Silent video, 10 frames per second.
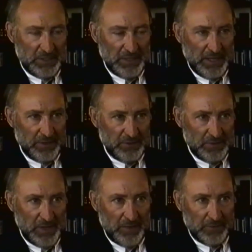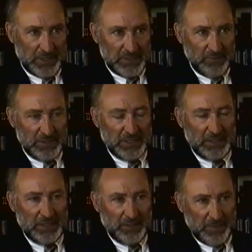like those of Alvarez, have been
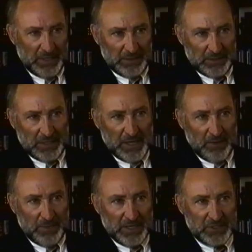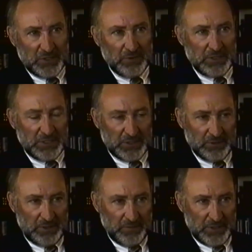done independently now by two
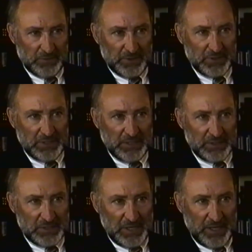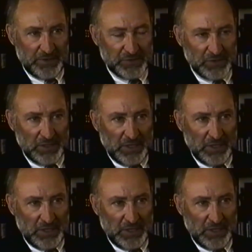additional individuals, Doug DeSales